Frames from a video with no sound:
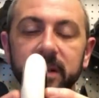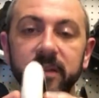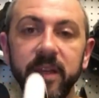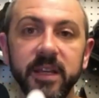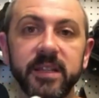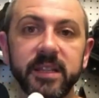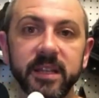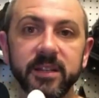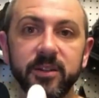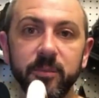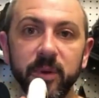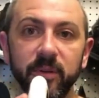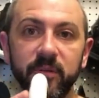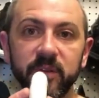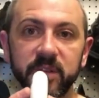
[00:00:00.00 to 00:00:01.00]
These things are
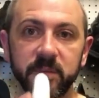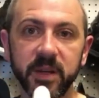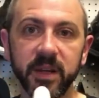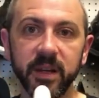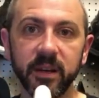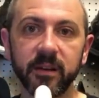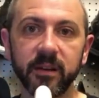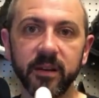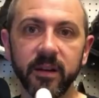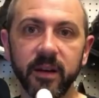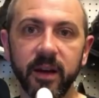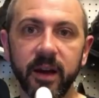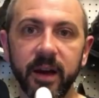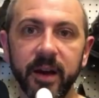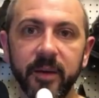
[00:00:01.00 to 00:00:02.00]
built for speed.
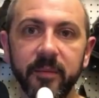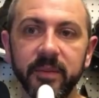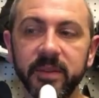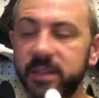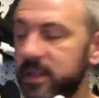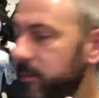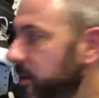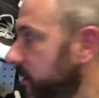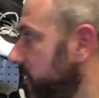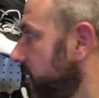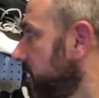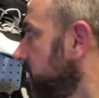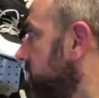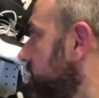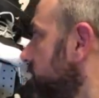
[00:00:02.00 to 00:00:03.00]

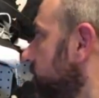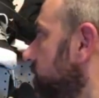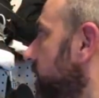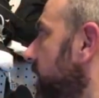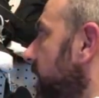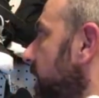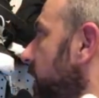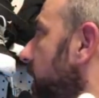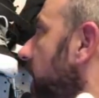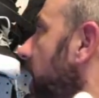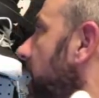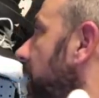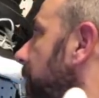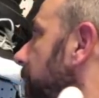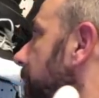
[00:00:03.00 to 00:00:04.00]
Similarly to
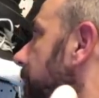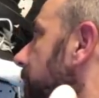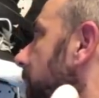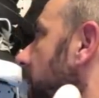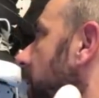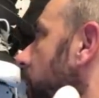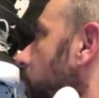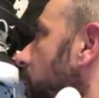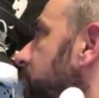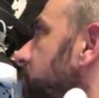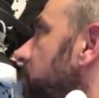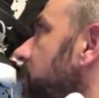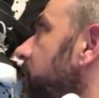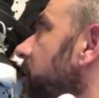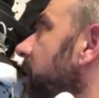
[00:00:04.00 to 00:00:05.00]
my, my
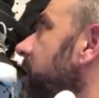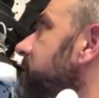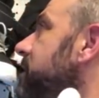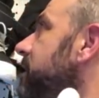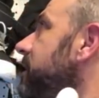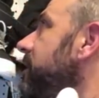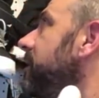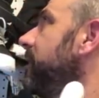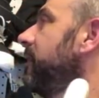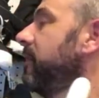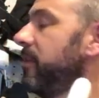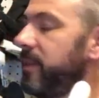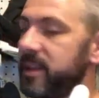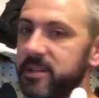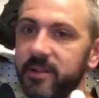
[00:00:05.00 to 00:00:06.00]
125s,
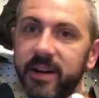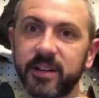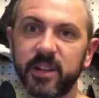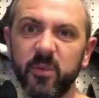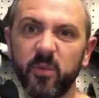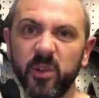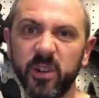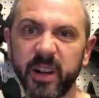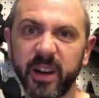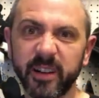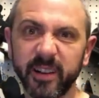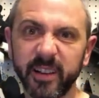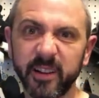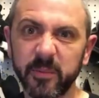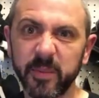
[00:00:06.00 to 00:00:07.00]
these are actually worn down
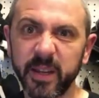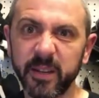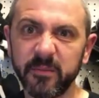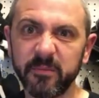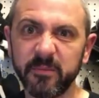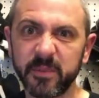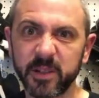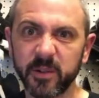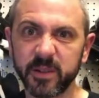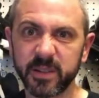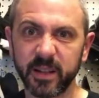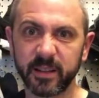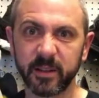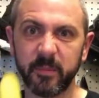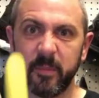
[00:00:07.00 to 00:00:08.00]
a little bit, so it's
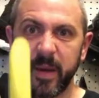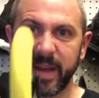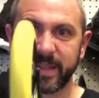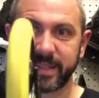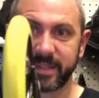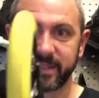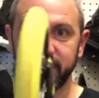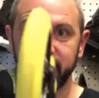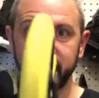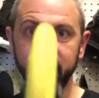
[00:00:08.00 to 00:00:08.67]
not the best.